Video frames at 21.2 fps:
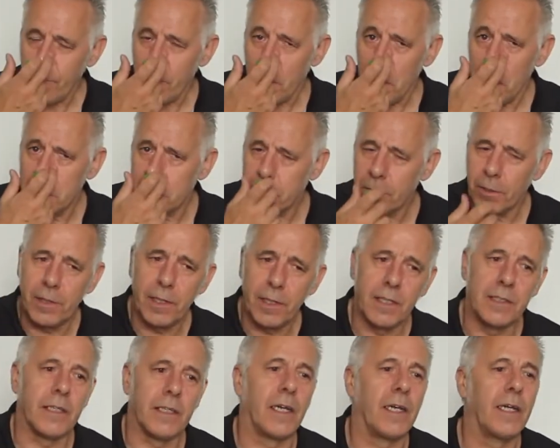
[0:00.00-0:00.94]
and show you
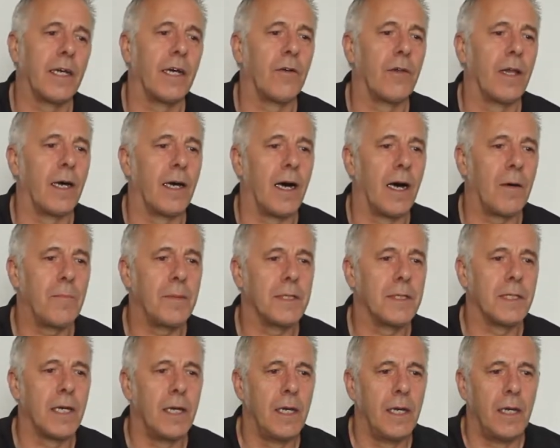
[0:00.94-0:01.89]
exactly how that happened.
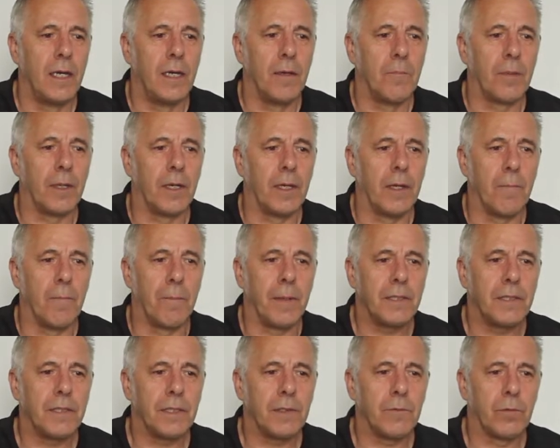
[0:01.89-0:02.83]
But
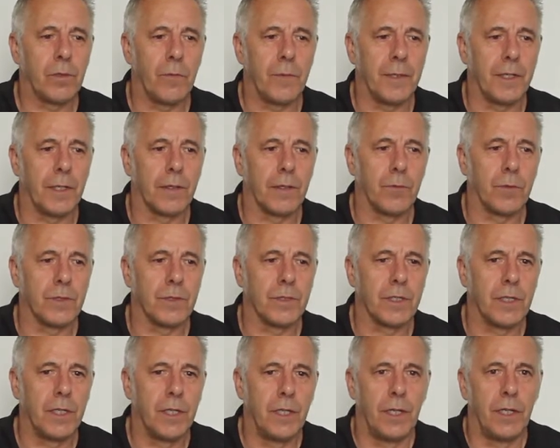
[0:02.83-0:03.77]
basically what we did was
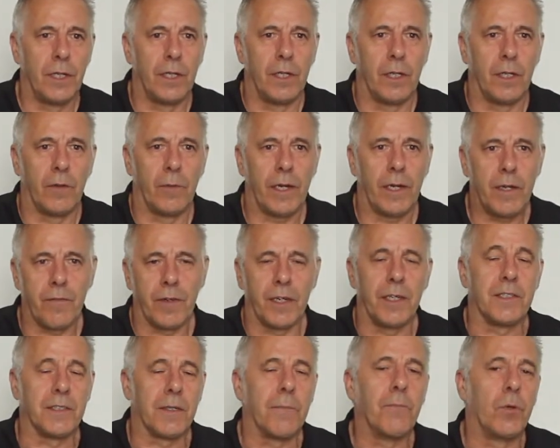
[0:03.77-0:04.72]
we had a very
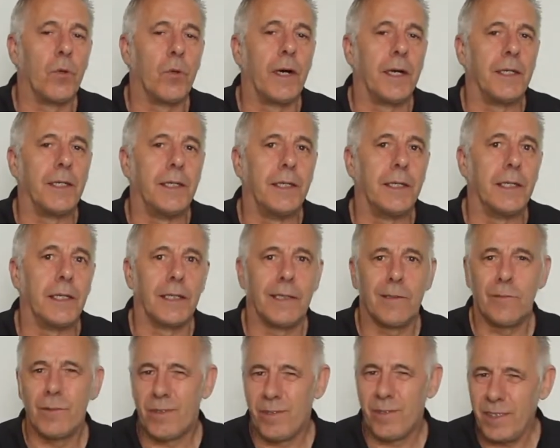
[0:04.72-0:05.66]
simple idea, and it
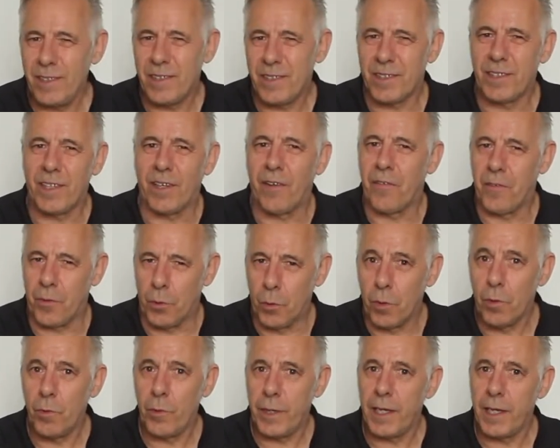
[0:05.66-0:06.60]
was really just a
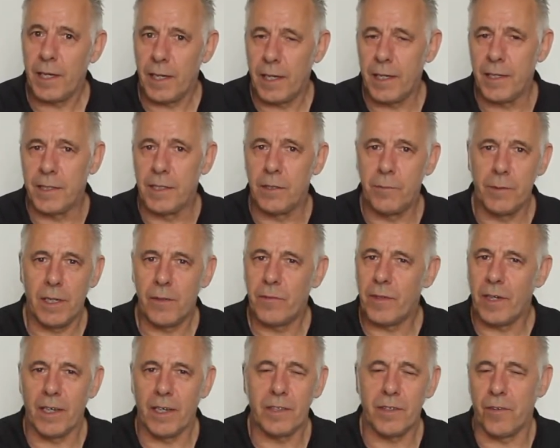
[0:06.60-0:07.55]
throwaway idea. We never
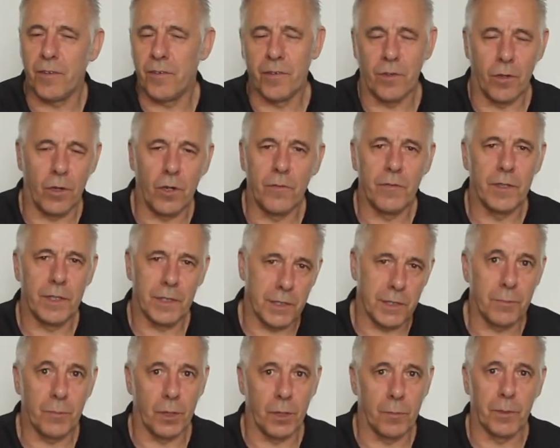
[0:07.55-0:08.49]
actually thought of it as a
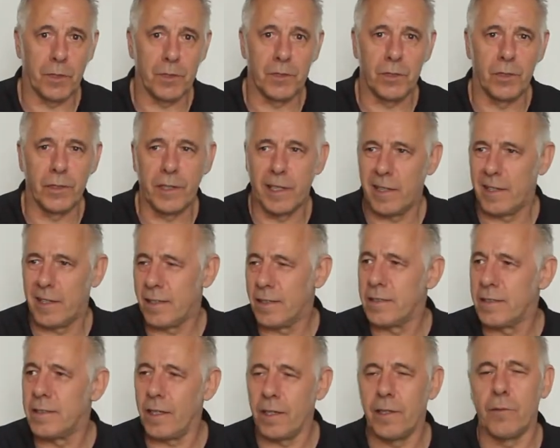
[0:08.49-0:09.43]
proper song. It had
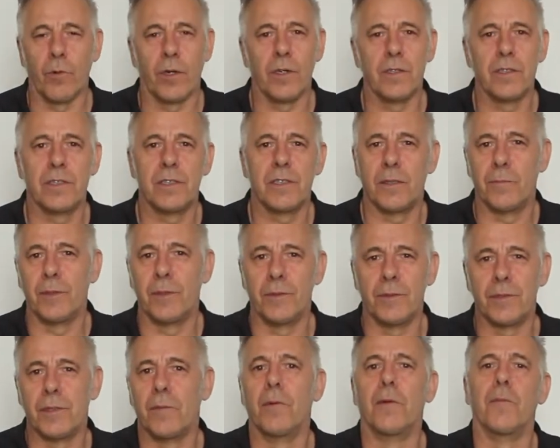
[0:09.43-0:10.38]
silly words about
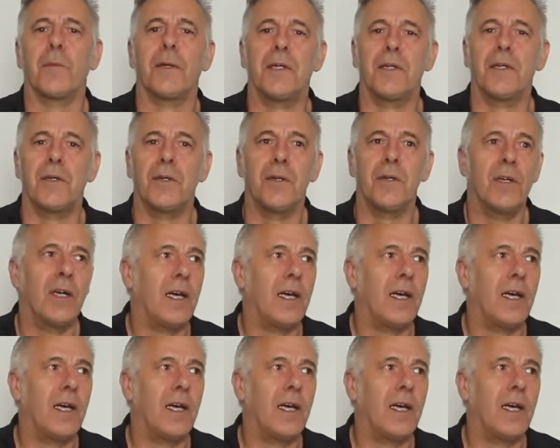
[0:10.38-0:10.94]
someone we knew,